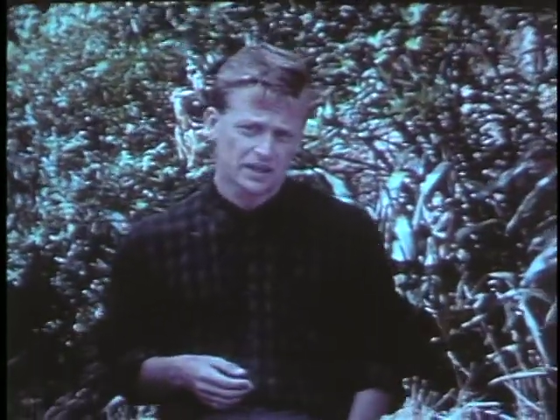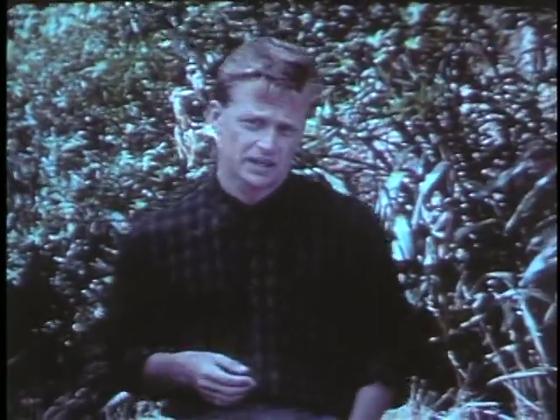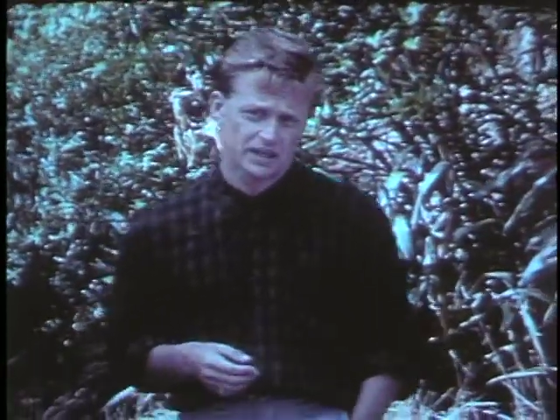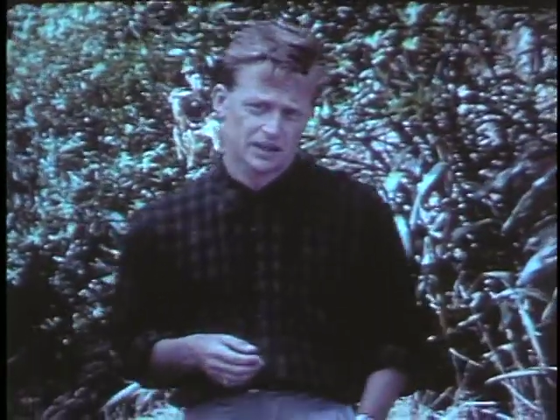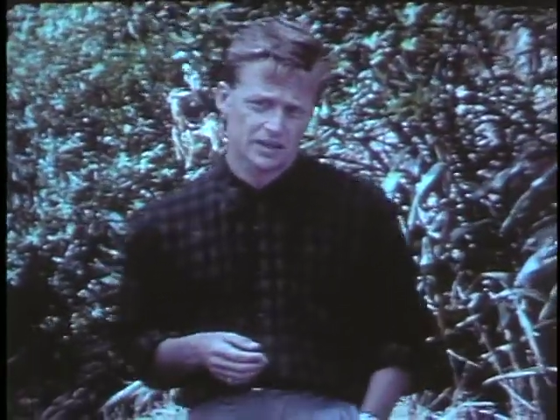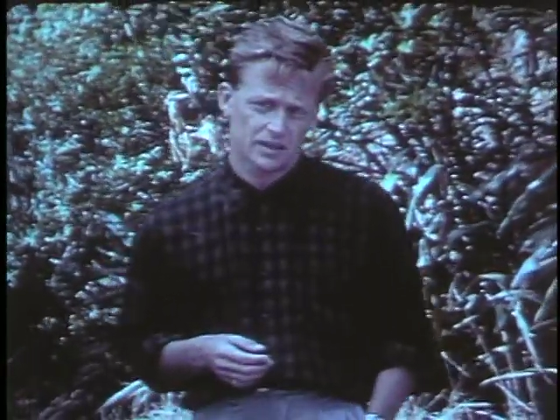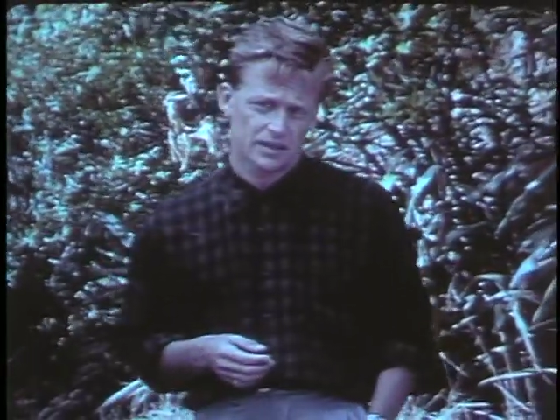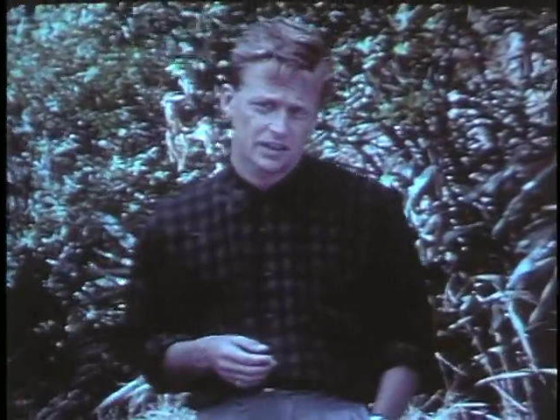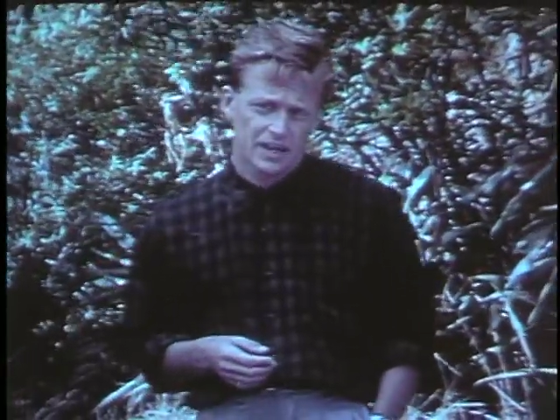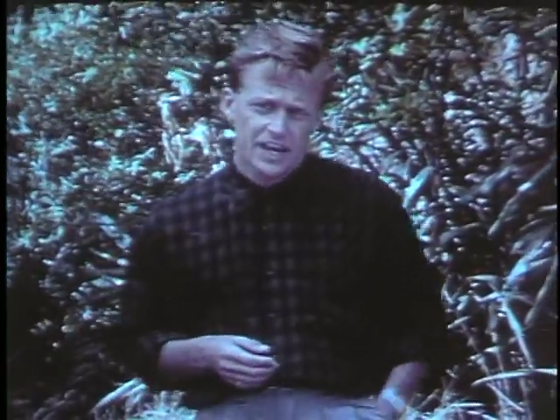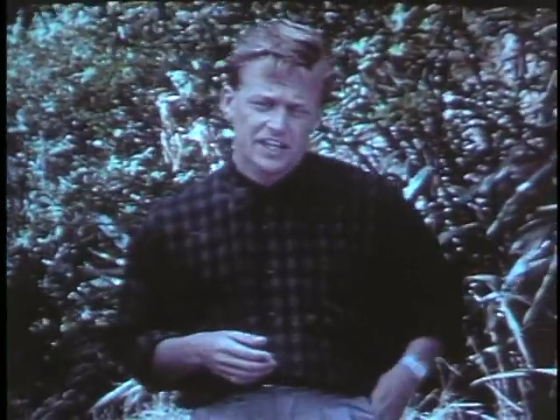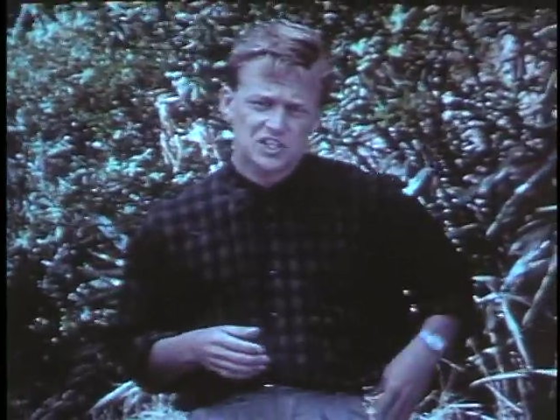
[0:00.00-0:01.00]
bleak.
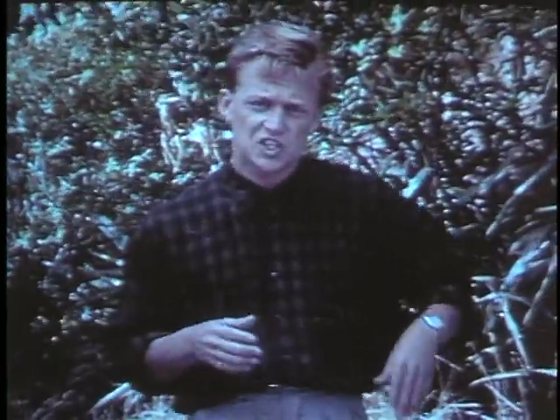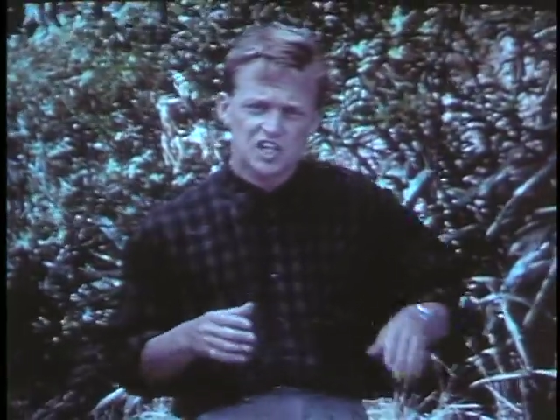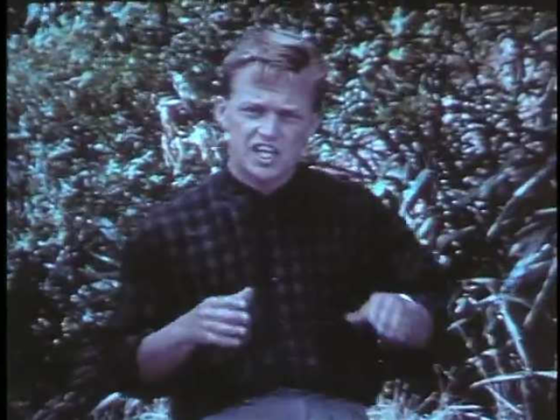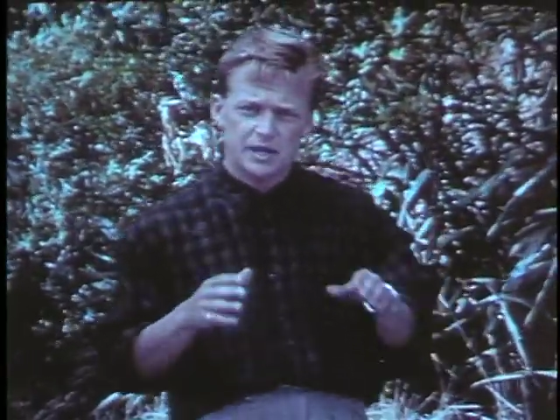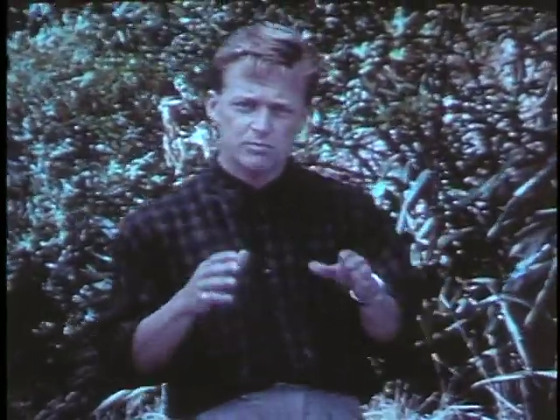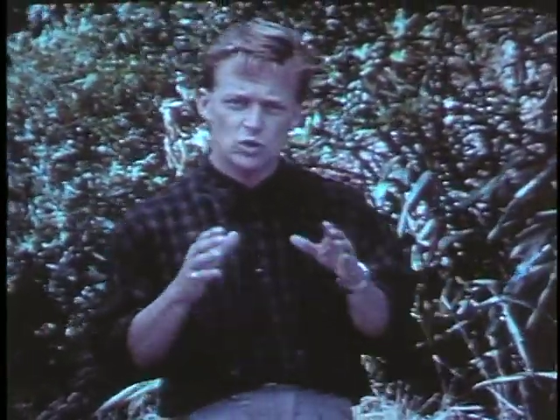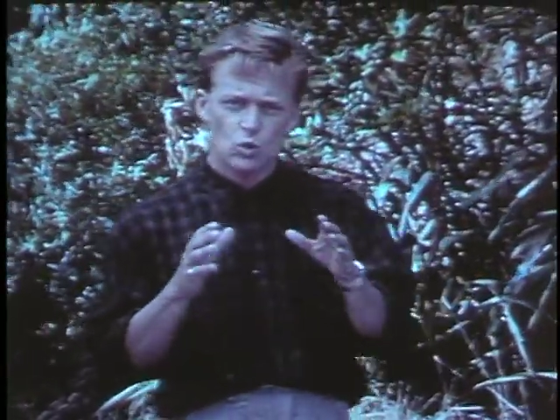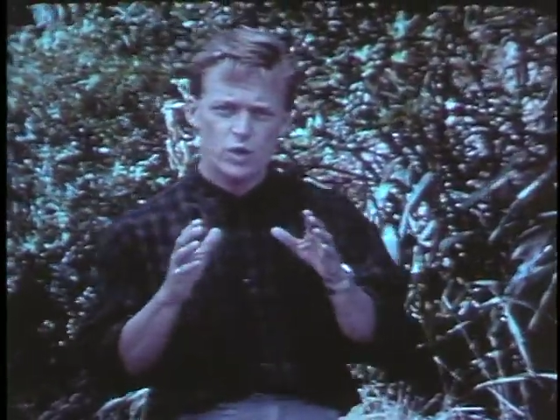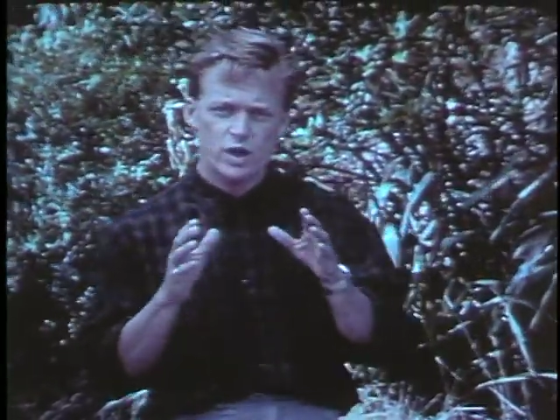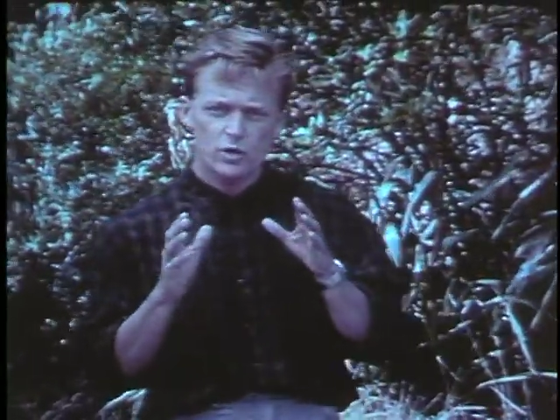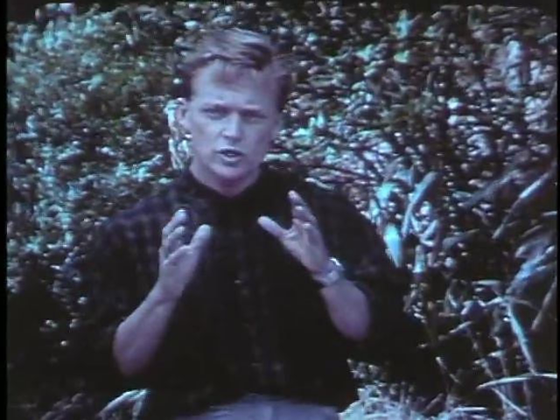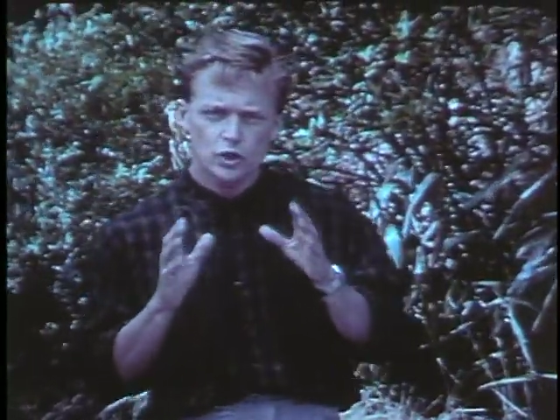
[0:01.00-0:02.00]
It seemed
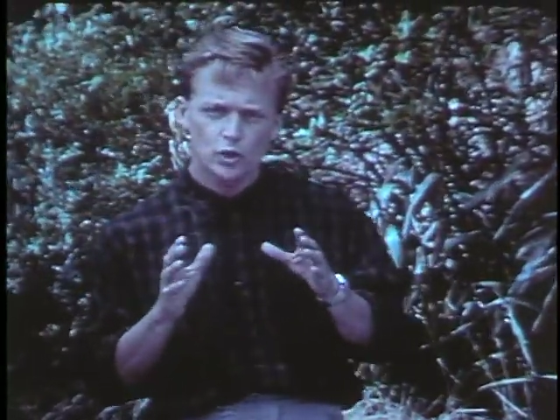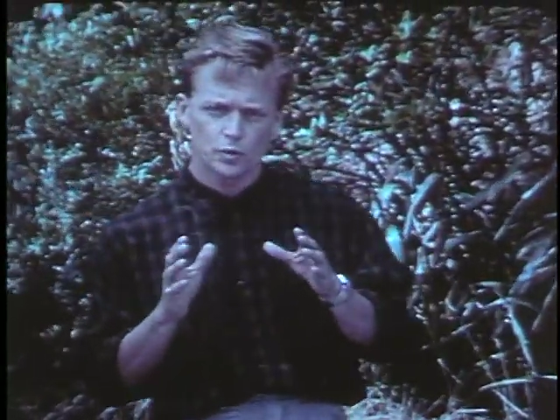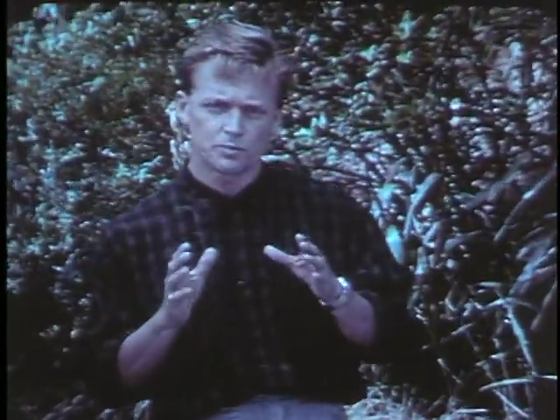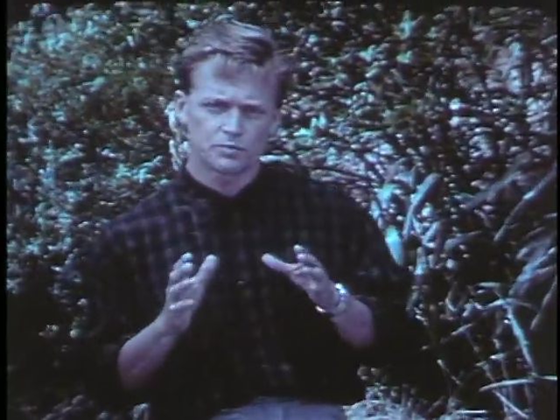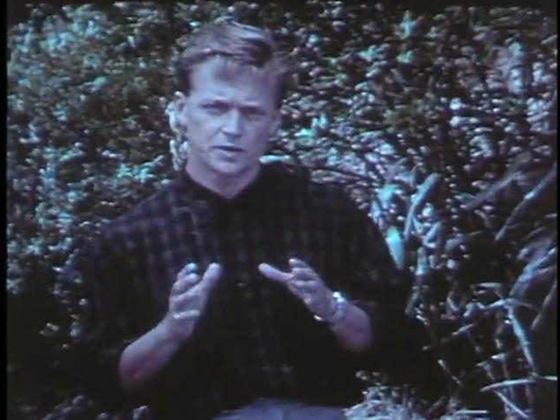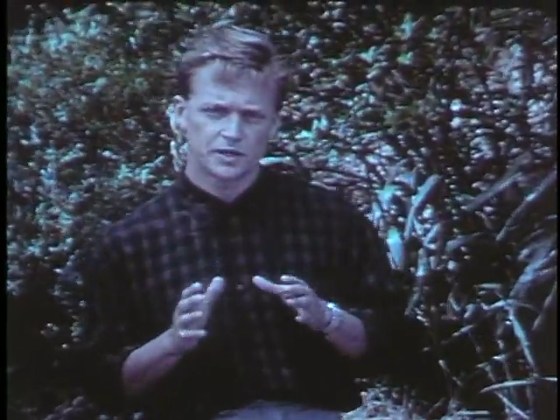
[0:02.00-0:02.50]
we were doomed.